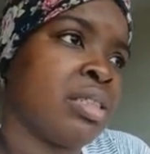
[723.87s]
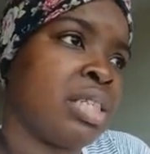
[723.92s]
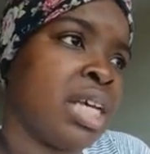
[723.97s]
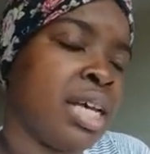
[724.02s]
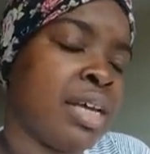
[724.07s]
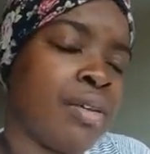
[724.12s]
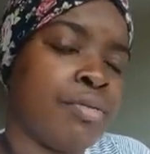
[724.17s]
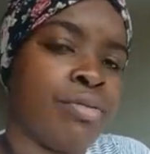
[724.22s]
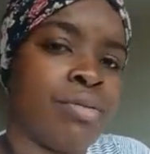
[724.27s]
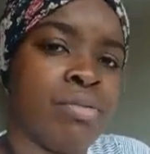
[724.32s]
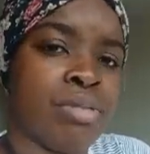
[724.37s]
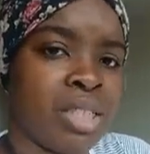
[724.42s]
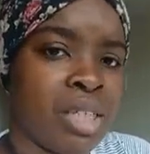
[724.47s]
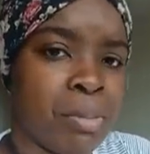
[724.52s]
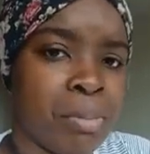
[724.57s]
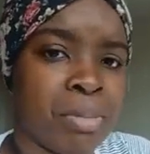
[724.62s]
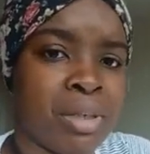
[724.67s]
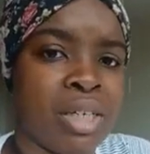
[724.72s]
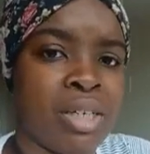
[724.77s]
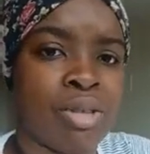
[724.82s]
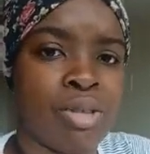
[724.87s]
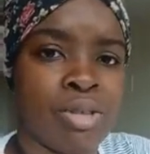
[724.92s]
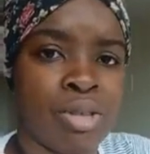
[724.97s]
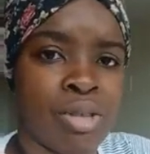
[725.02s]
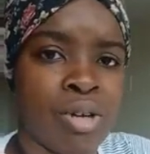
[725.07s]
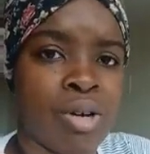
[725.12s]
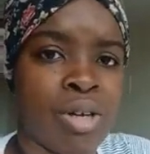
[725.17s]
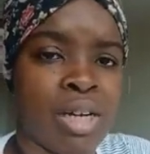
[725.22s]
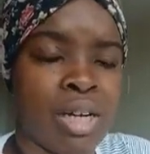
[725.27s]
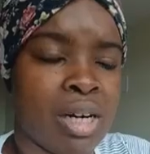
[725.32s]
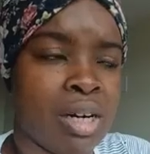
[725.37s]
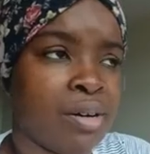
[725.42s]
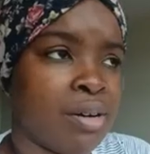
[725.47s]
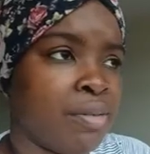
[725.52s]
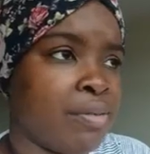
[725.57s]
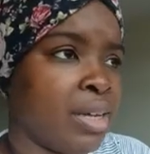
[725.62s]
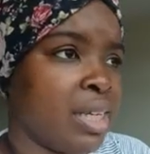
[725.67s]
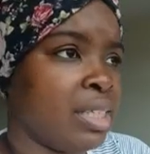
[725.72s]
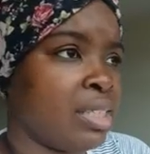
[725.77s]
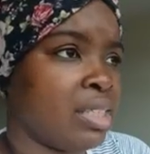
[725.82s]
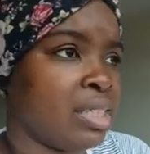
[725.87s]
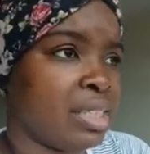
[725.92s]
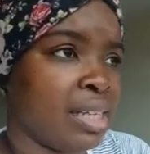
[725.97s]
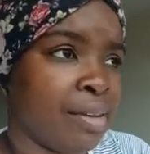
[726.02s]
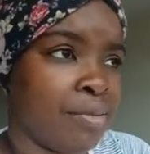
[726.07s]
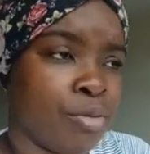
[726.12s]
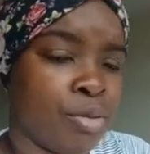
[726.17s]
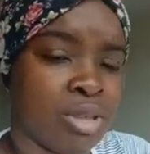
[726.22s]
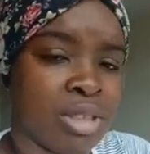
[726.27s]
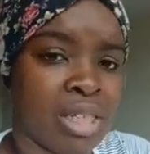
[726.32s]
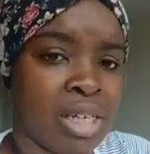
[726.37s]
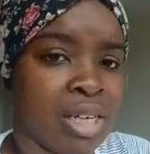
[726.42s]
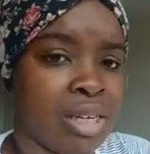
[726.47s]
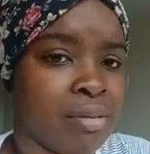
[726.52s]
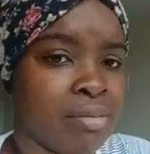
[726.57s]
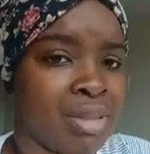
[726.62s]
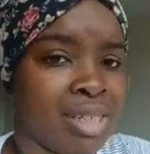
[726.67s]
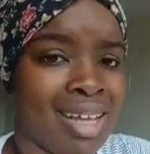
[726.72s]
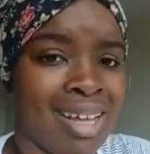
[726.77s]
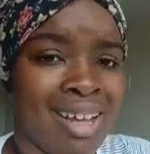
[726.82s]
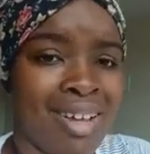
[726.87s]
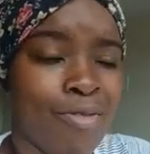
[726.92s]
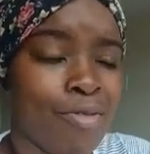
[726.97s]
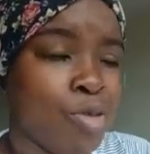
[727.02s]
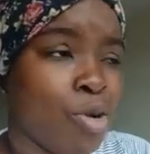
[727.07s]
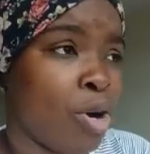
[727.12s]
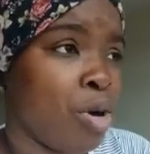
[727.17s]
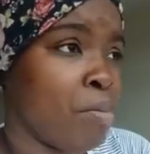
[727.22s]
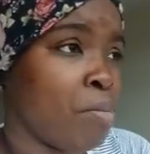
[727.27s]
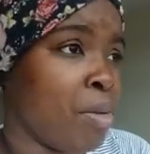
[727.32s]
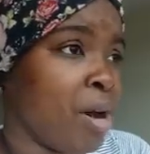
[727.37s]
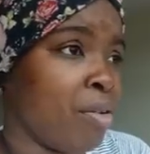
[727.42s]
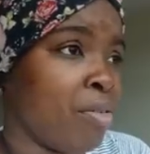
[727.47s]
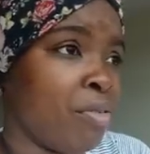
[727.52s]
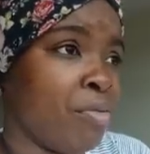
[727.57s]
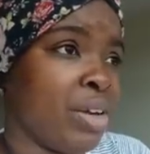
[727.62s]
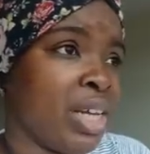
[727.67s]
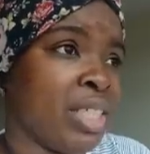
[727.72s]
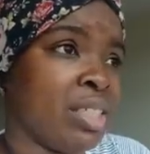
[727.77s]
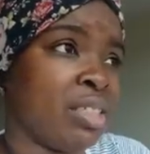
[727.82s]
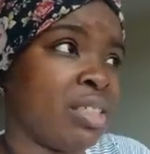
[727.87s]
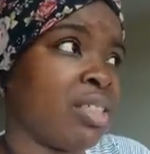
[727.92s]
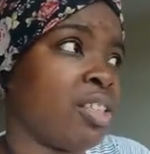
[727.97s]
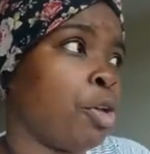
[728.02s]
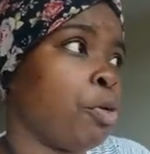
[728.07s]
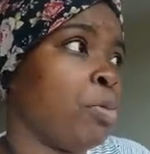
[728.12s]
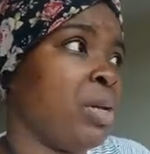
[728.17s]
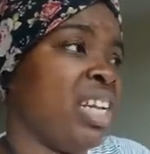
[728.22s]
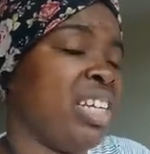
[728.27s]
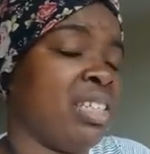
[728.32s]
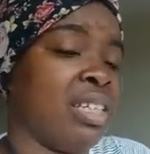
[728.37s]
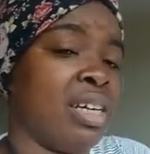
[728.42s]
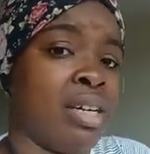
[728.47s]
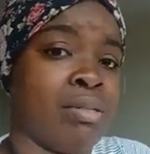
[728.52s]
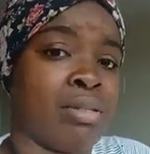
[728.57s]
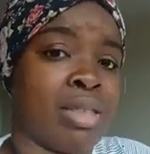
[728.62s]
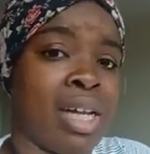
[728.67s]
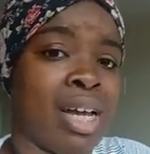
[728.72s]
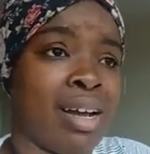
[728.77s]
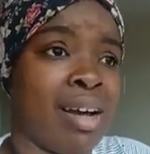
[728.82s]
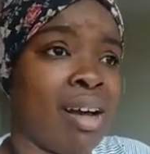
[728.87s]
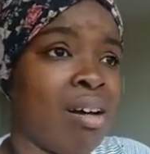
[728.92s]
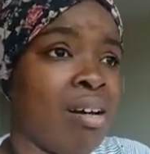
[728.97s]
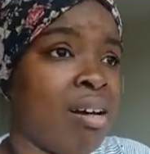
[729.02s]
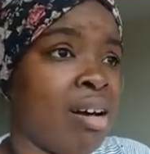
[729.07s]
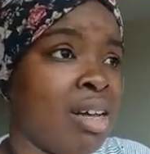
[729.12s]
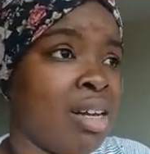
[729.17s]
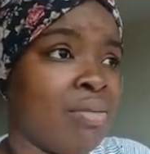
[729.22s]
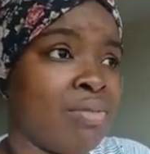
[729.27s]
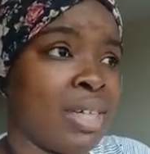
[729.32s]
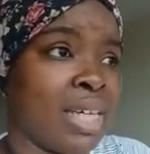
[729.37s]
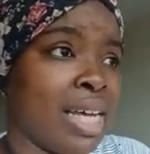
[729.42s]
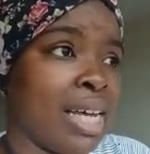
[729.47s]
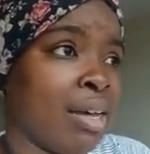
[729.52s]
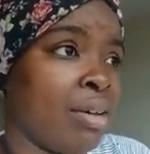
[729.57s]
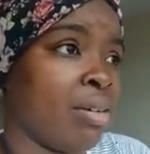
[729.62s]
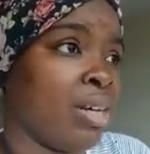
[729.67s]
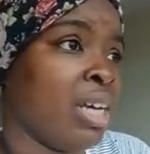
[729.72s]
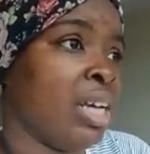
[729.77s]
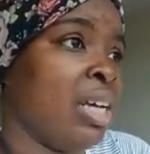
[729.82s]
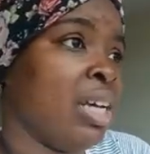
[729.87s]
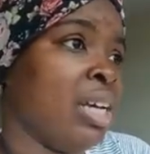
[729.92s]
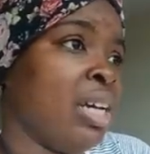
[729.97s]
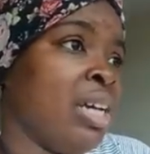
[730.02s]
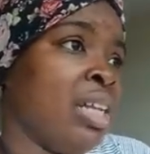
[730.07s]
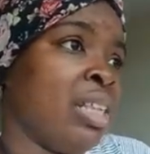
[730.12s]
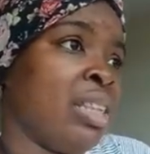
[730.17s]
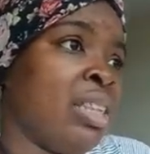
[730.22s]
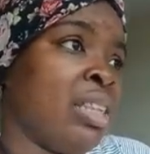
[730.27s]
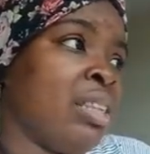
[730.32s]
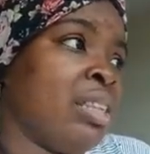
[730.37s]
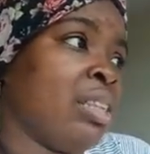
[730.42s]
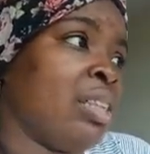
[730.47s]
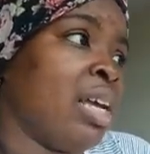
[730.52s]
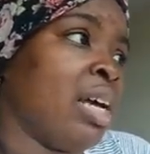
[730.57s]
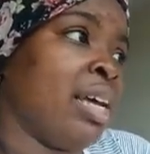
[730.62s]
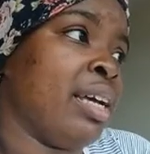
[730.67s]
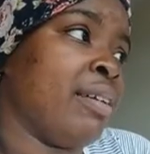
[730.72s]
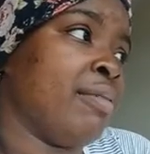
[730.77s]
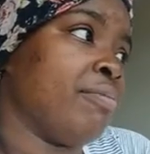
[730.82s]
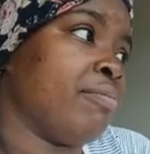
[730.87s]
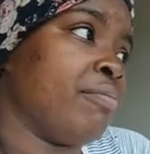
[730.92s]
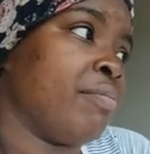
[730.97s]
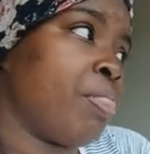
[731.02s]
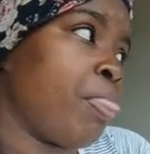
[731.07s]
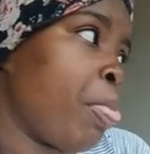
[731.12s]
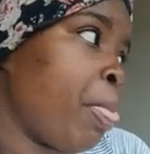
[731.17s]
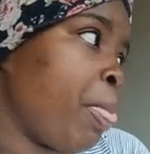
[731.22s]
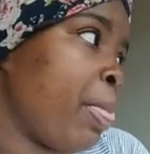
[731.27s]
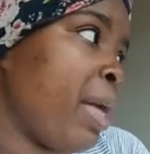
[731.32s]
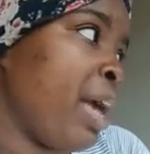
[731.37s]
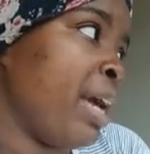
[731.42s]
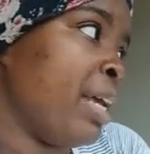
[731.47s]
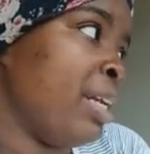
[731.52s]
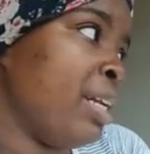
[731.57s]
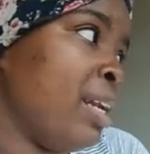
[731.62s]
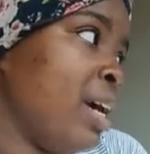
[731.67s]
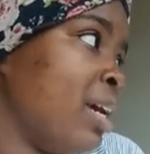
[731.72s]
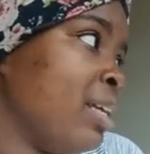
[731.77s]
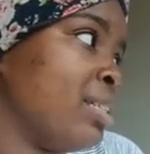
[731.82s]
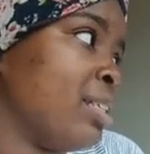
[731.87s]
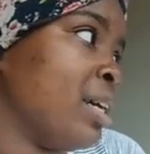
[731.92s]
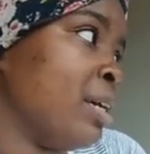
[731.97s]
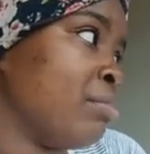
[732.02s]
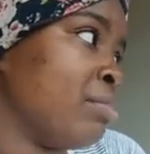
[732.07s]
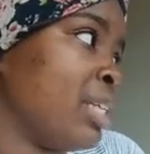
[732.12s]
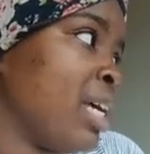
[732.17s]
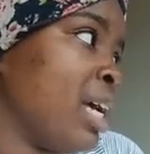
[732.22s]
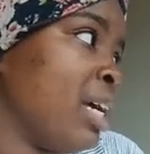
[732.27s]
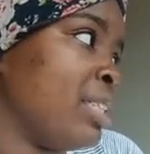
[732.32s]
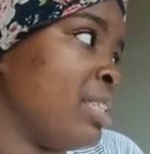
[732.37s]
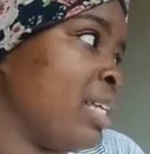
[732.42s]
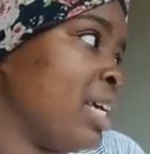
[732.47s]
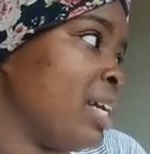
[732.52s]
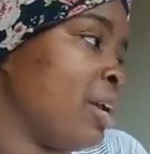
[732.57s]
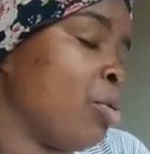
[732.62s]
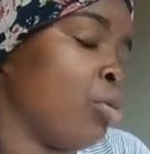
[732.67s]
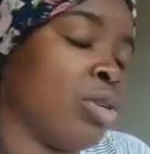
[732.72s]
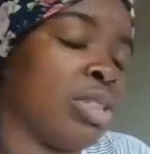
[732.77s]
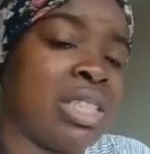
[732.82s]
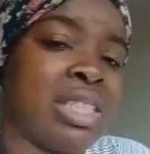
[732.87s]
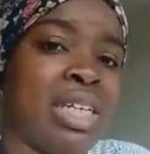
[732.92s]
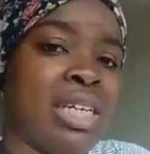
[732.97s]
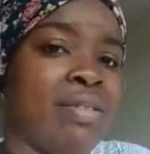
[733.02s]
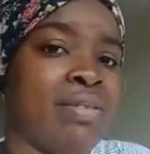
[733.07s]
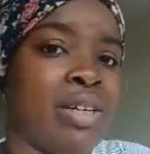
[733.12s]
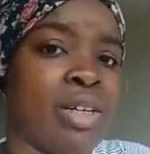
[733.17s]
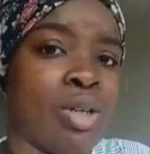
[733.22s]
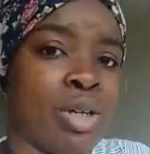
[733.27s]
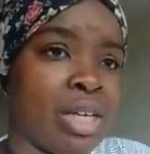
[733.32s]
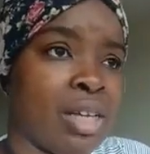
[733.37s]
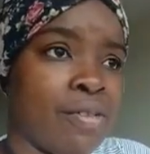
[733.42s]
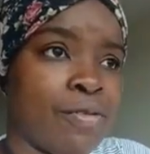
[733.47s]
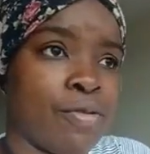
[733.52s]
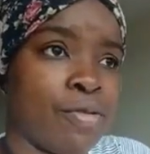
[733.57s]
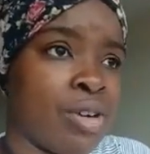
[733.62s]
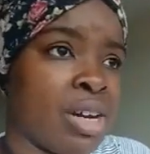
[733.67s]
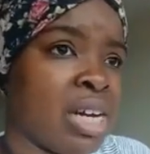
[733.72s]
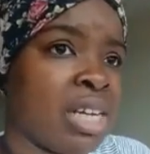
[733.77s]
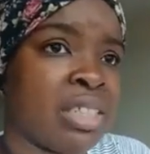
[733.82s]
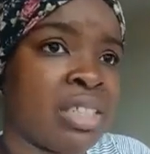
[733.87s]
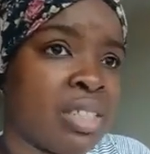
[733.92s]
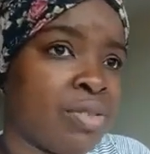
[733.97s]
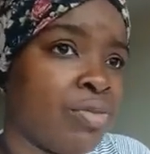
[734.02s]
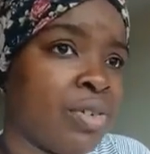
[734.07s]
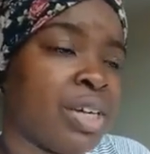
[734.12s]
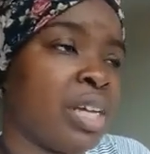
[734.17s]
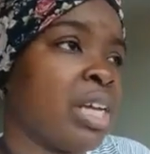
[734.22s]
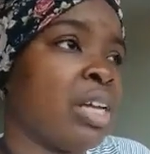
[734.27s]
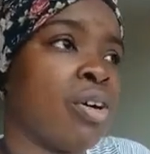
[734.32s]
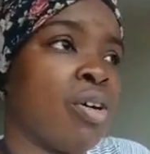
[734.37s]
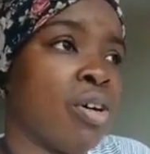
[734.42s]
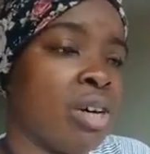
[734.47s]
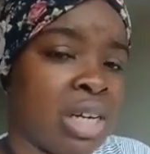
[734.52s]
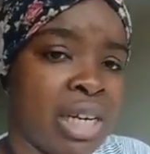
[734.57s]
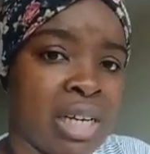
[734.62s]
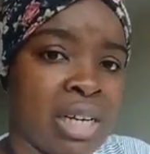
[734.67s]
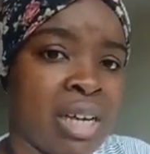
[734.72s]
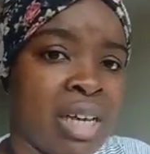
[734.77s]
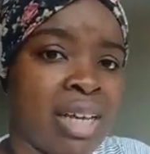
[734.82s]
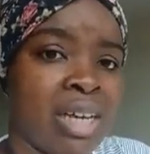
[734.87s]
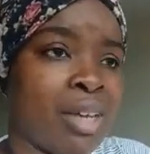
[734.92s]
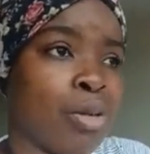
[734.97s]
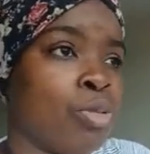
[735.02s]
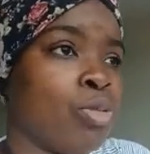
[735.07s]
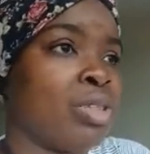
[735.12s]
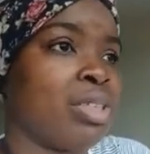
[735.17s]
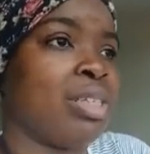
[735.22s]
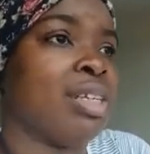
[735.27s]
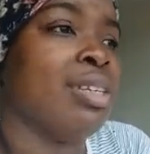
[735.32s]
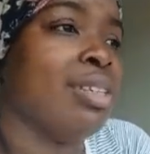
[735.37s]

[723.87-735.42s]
take it from somebody who's gotten her revenge several times. Like, I've gotten my revenge so many times, like, I can't even count. Like, and 9 times out of 10, I wasn't even looking for it. I just fucking got it. Like, it was...